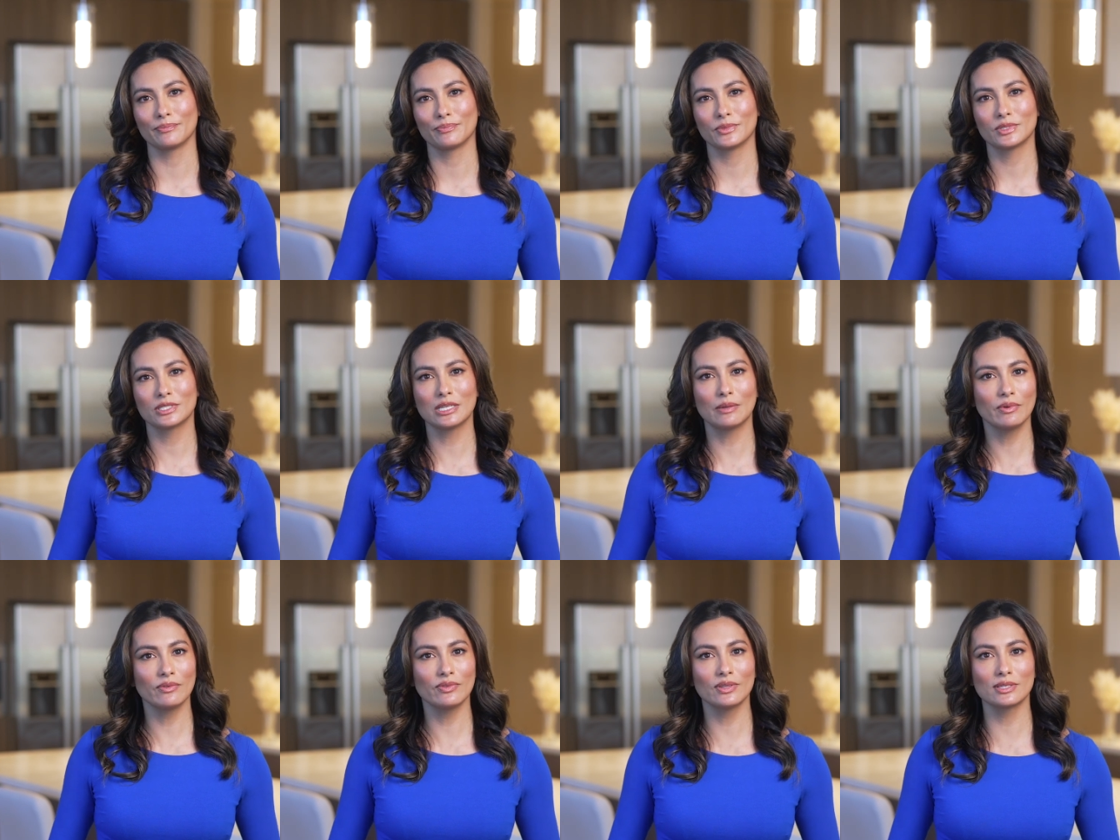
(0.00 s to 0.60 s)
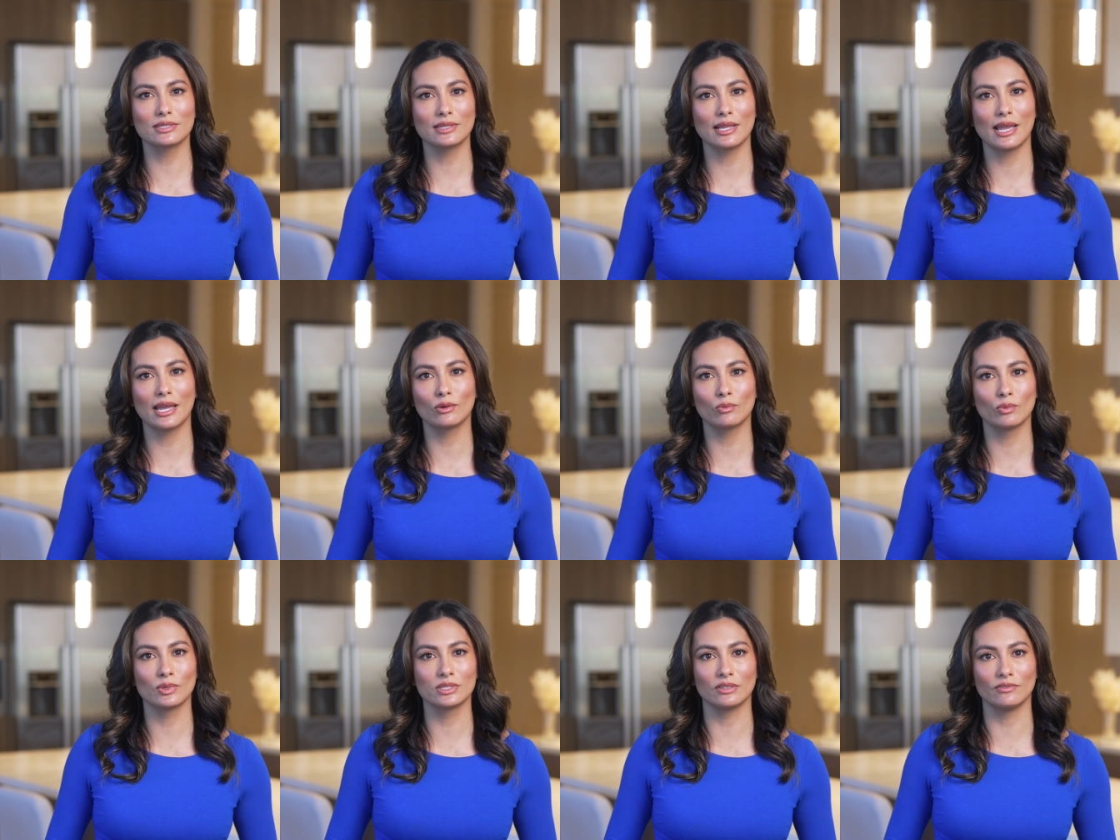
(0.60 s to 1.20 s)
Some of this
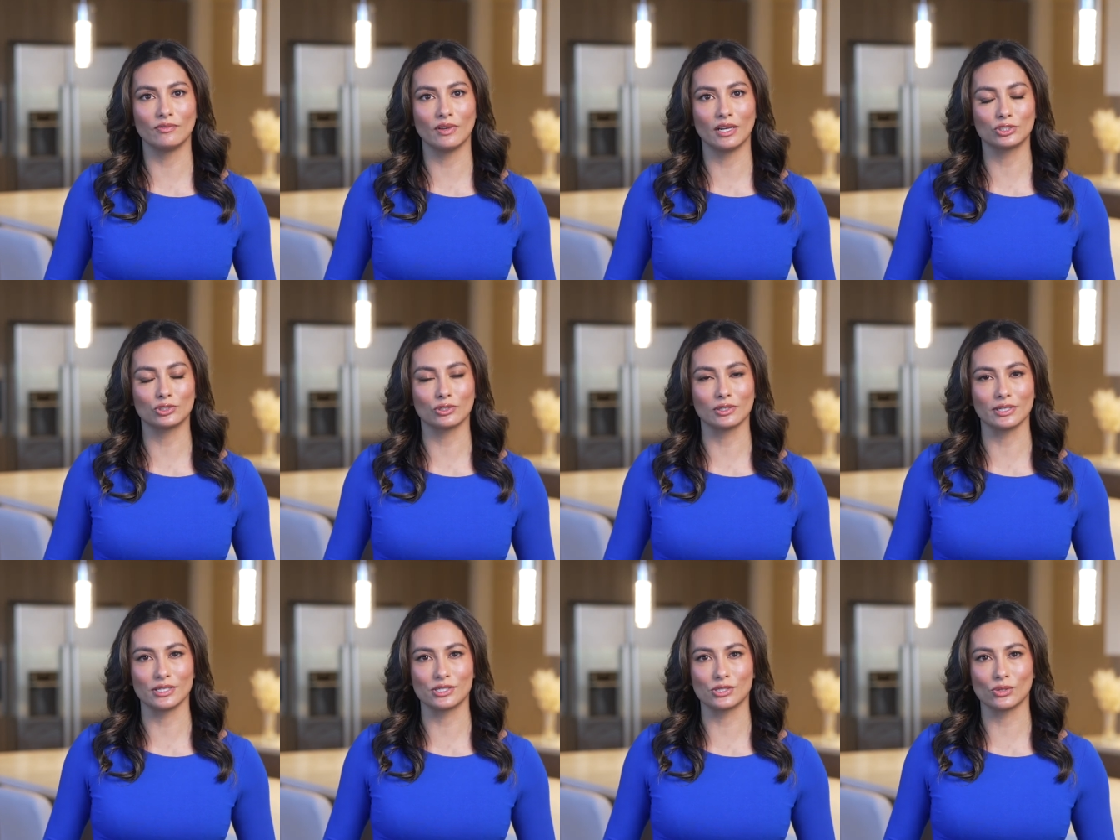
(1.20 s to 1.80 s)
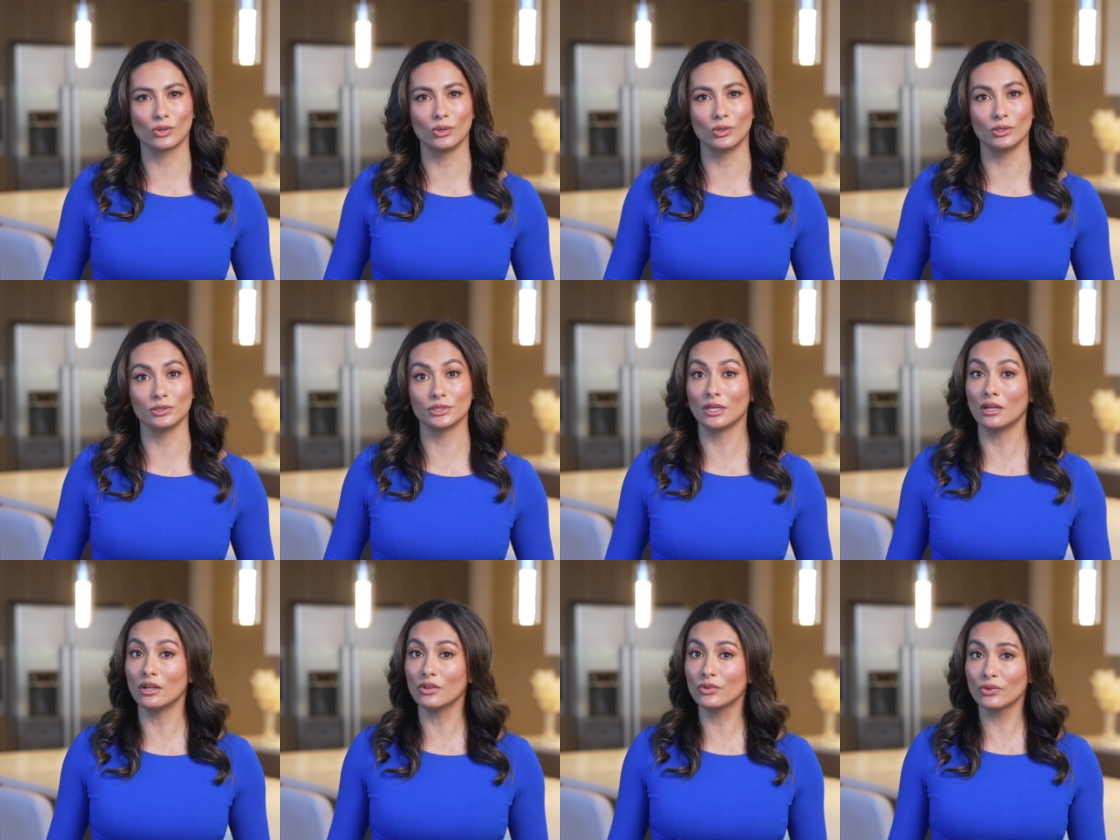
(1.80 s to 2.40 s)
land was eventually sold,
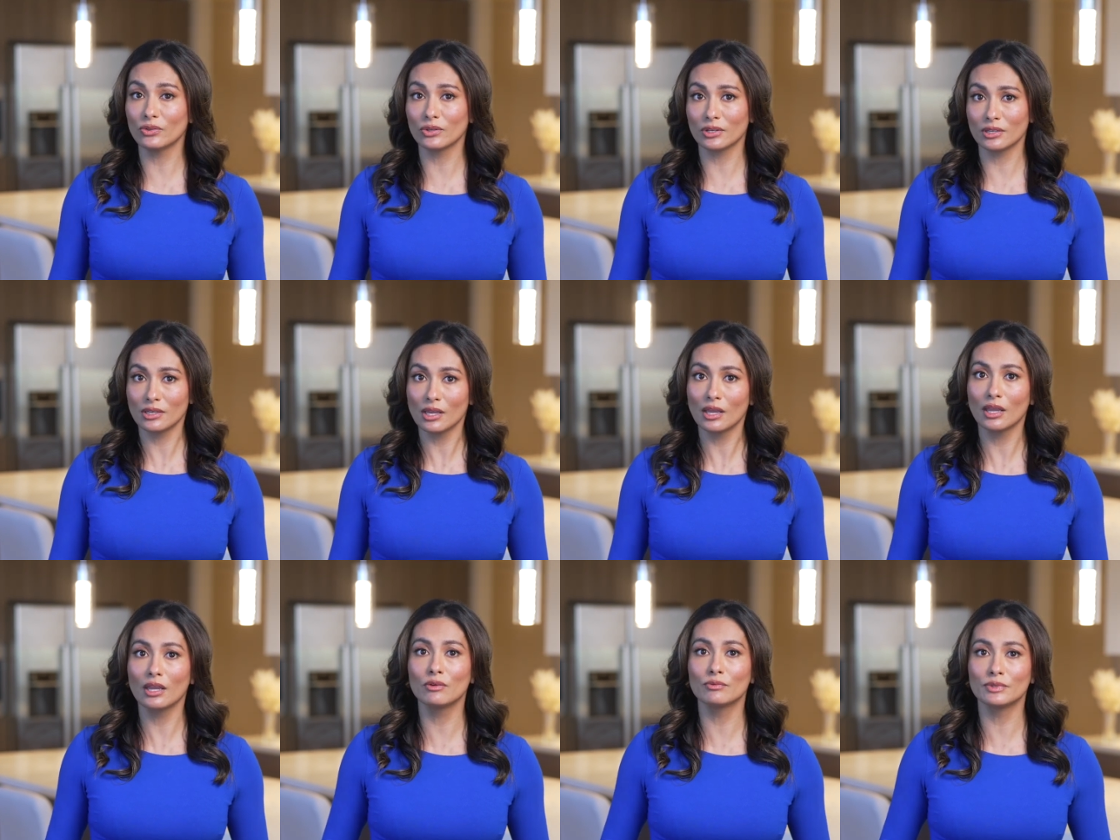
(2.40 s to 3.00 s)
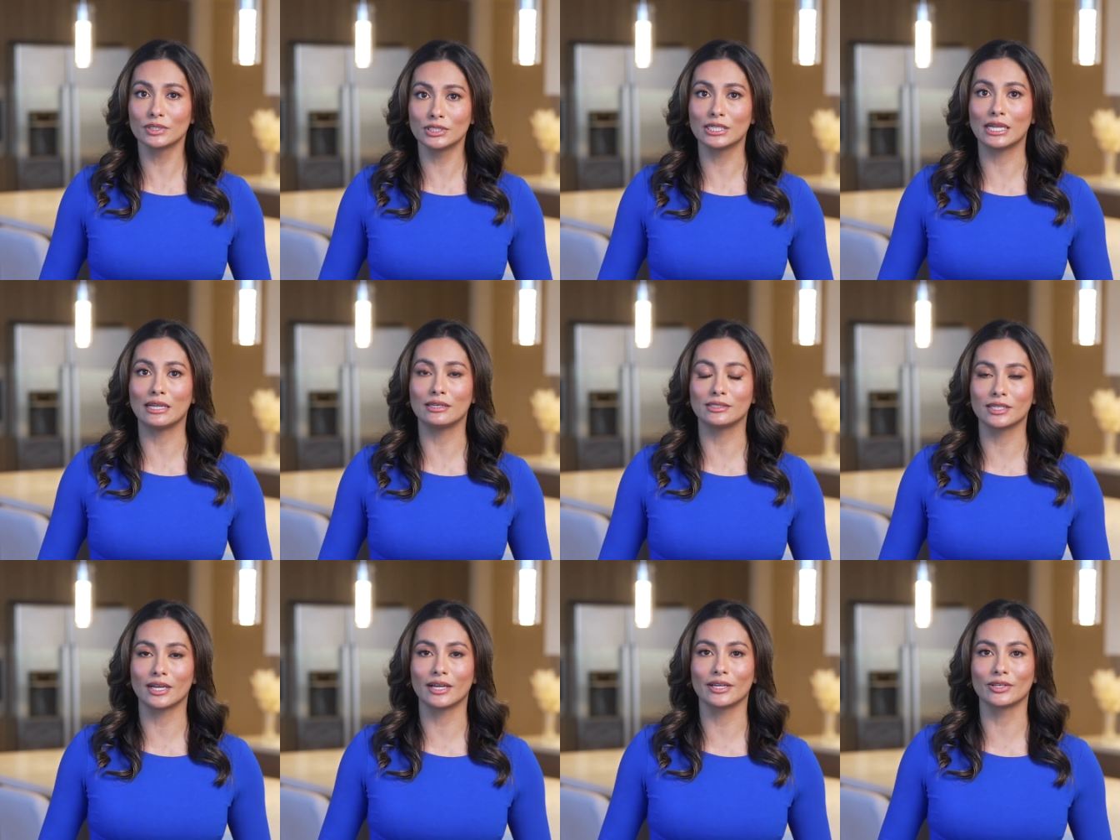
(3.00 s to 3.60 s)
although the king
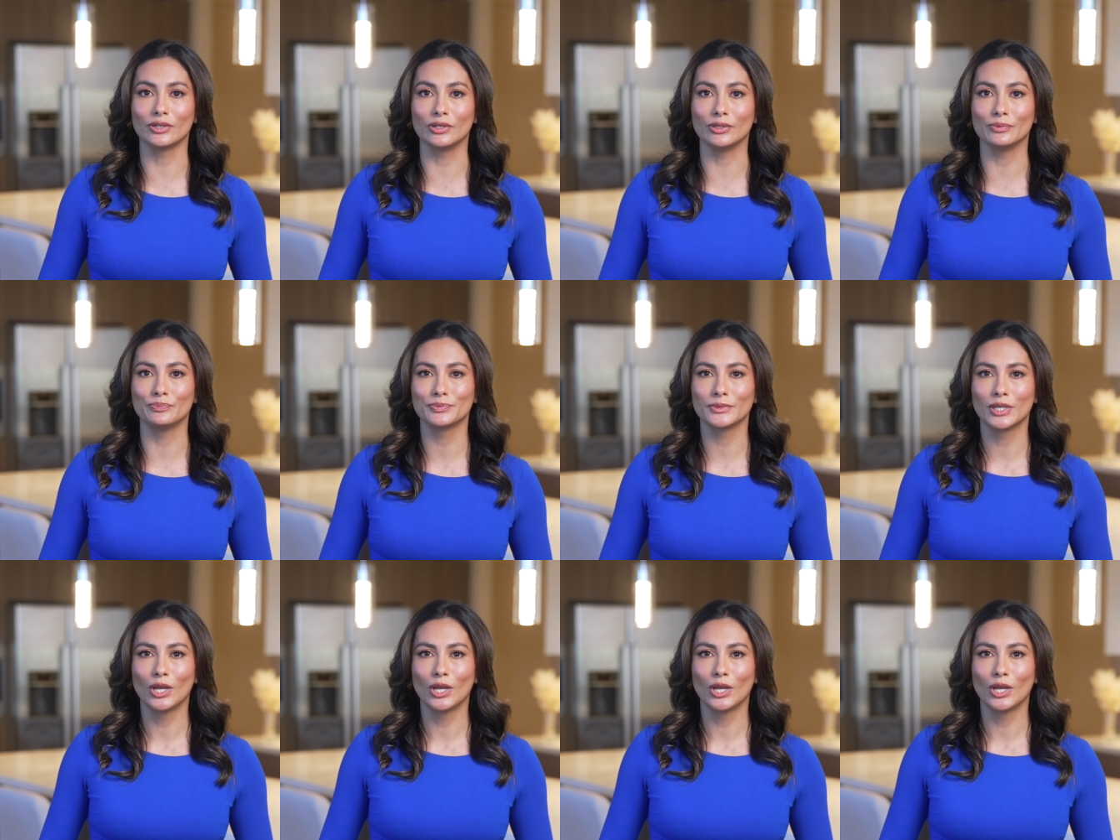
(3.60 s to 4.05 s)
retained title.